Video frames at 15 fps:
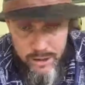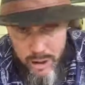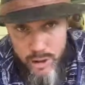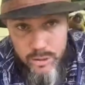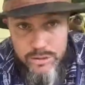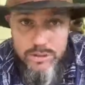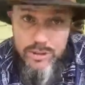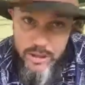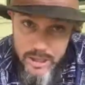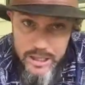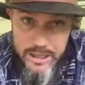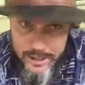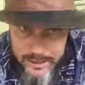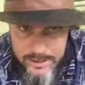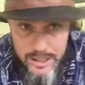close to
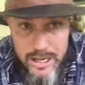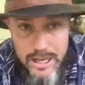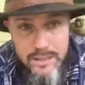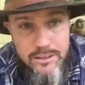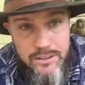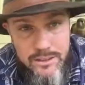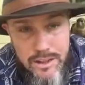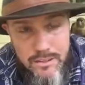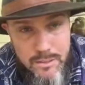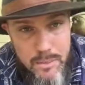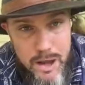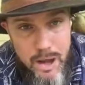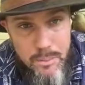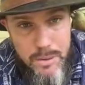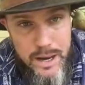get inside the 70
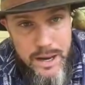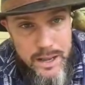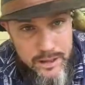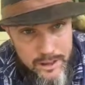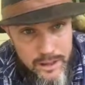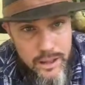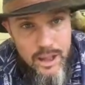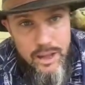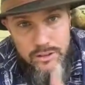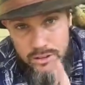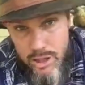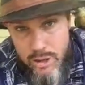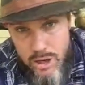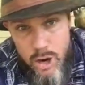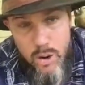mile band.
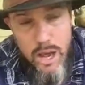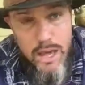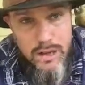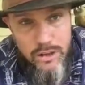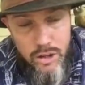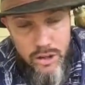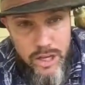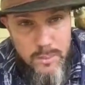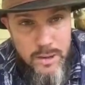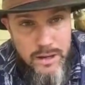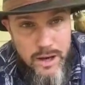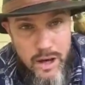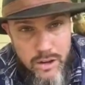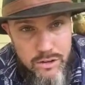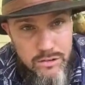So go ahead and look at my
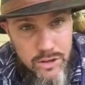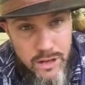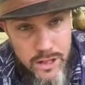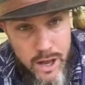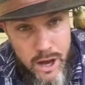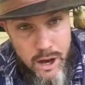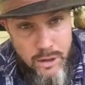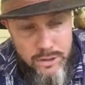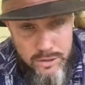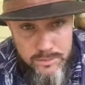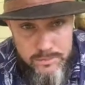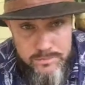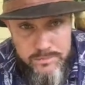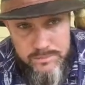other videos.